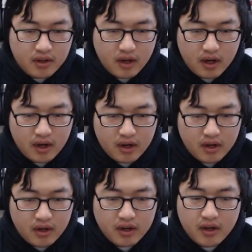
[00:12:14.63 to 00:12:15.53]

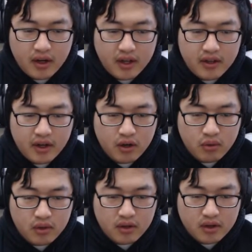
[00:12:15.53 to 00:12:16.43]
Uh,
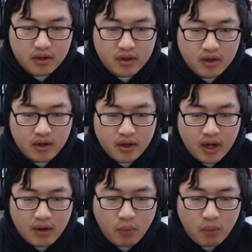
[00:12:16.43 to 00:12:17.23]
hello? I